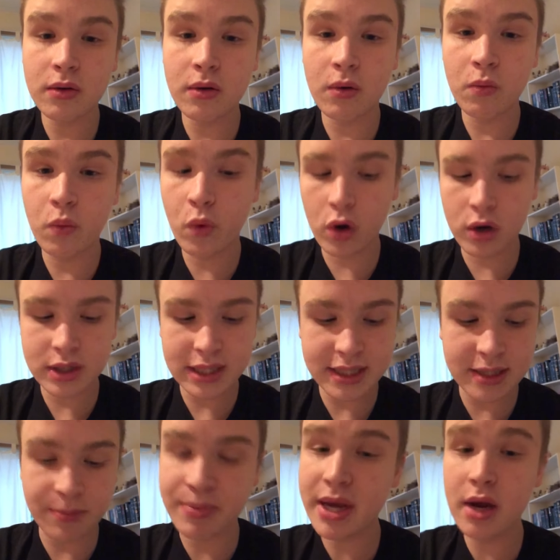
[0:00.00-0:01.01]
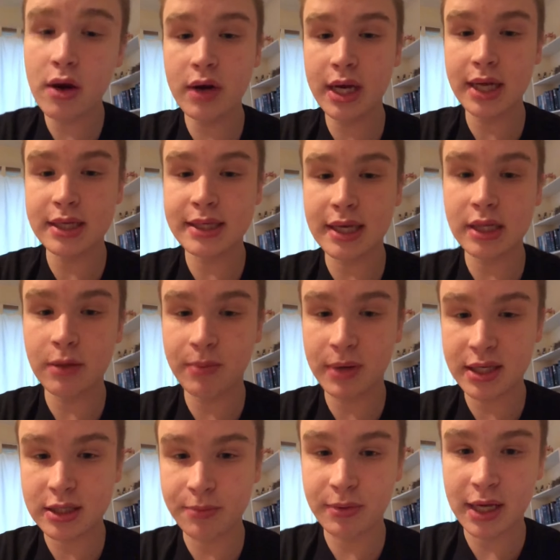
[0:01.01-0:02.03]
were disappearing inside the
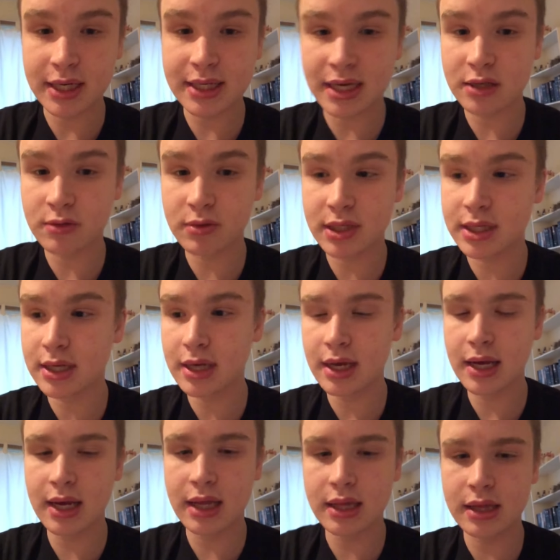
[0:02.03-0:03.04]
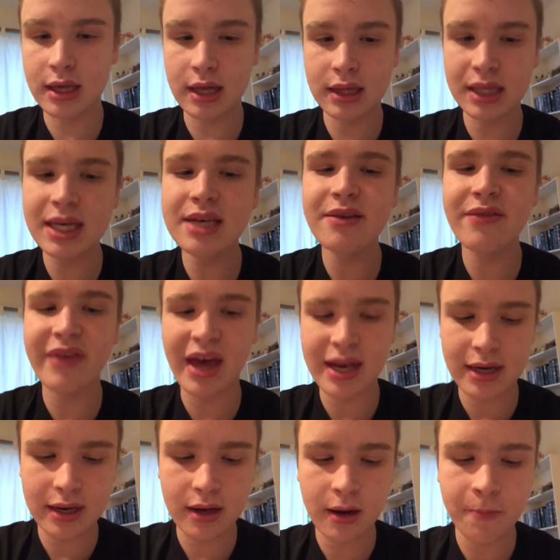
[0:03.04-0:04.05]
Pizza Plex, as we see in the leave
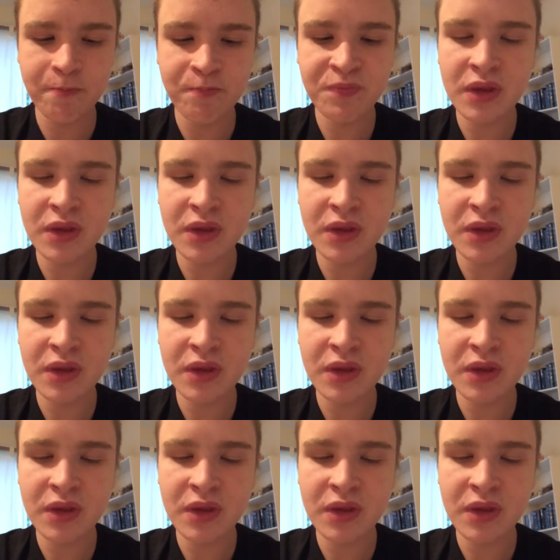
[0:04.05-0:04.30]
ending